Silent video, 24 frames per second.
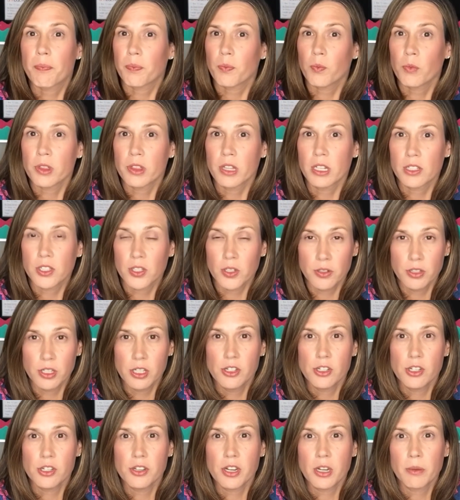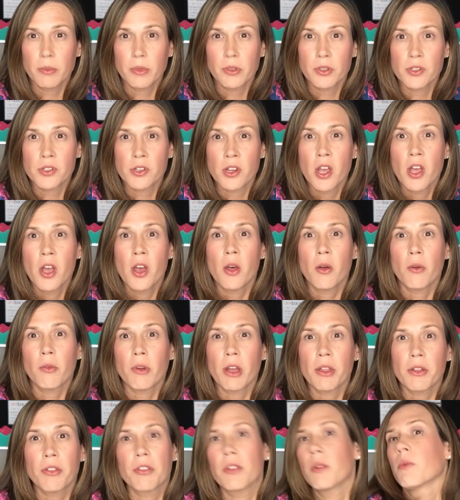with the 2-digit numbers
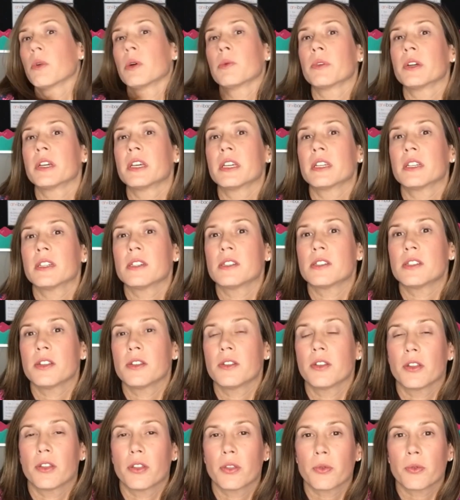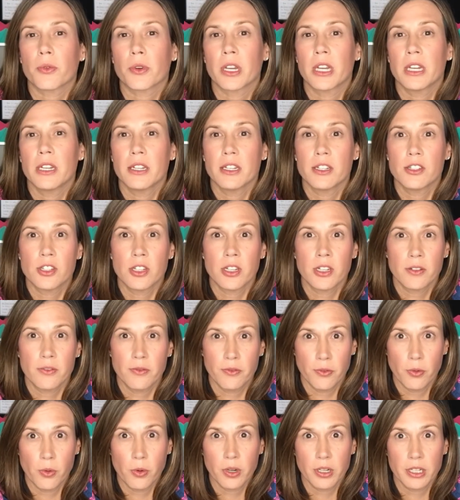rather than when we get into the 3-digit
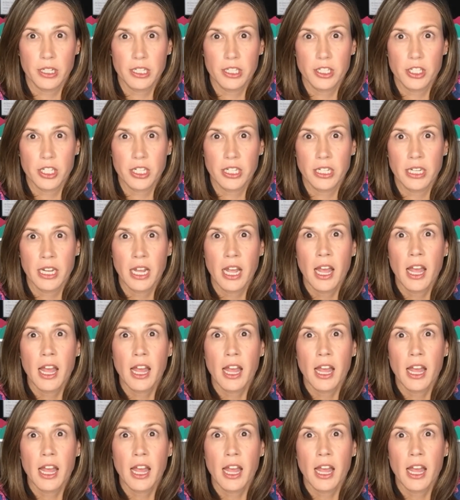and 4-digit